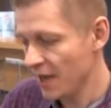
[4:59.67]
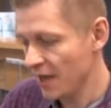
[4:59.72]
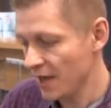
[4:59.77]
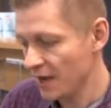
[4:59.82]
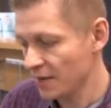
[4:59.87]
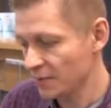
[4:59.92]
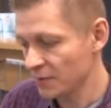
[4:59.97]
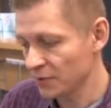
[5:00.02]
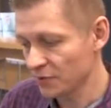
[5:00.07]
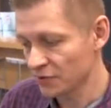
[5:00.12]

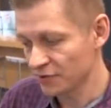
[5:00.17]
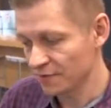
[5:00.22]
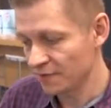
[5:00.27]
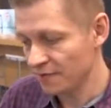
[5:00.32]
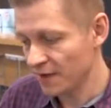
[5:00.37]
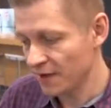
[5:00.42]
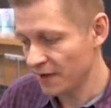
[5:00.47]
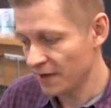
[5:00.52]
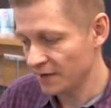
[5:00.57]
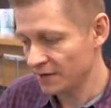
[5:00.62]
and because
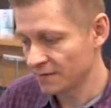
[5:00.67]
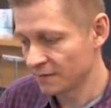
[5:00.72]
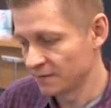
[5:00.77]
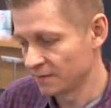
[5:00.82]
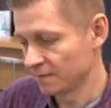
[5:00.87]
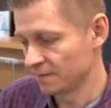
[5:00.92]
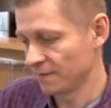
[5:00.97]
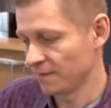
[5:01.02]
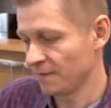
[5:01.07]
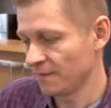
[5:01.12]
of that,
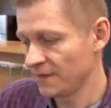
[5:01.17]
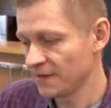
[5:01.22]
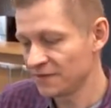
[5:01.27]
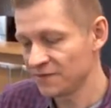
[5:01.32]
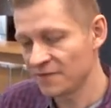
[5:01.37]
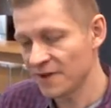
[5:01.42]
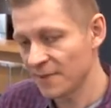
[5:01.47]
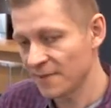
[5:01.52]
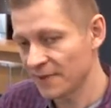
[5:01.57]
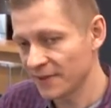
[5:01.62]

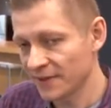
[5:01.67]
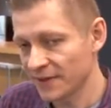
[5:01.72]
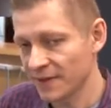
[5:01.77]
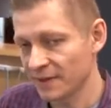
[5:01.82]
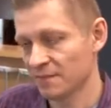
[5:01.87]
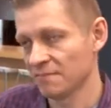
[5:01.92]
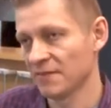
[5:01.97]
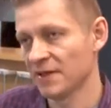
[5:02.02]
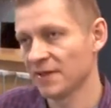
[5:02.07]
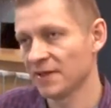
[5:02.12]
this
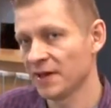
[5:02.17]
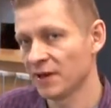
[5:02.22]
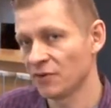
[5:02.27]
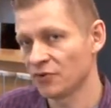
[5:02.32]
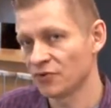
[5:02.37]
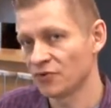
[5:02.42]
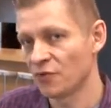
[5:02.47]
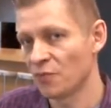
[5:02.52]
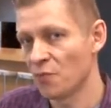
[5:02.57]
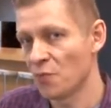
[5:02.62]
family
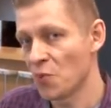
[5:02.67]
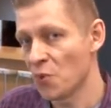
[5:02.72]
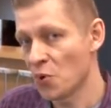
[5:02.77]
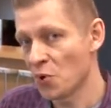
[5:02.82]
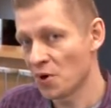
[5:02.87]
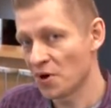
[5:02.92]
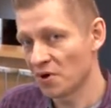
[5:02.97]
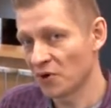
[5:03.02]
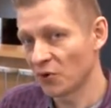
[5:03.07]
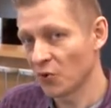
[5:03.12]
allows for
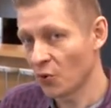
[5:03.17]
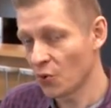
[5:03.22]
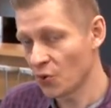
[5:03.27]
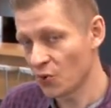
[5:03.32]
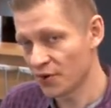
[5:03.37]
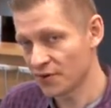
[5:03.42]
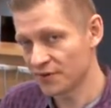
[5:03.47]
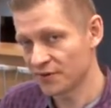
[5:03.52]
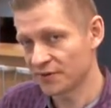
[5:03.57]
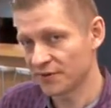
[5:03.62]
more
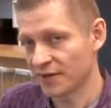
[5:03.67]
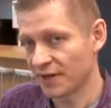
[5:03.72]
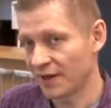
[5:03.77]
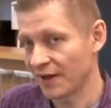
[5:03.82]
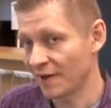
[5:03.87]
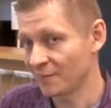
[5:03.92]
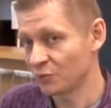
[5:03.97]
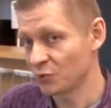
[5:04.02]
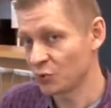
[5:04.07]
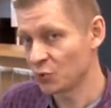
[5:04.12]
cores,
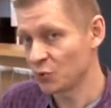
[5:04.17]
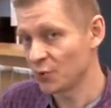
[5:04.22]
like up